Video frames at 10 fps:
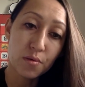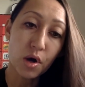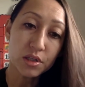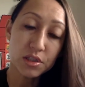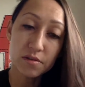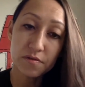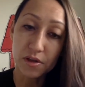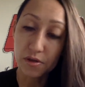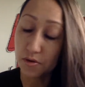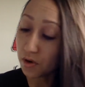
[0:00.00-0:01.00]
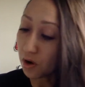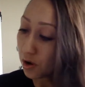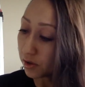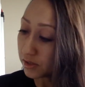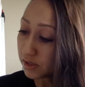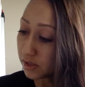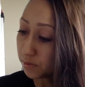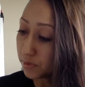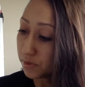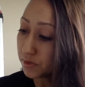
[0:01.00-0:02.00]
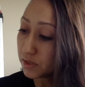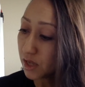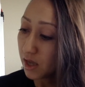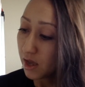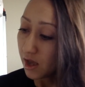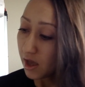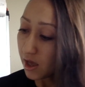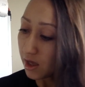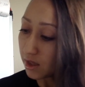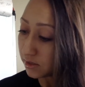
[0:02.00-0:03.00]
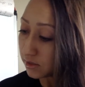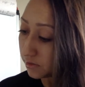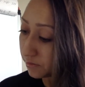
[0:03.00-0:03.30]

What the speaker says: watch the video called Symbols and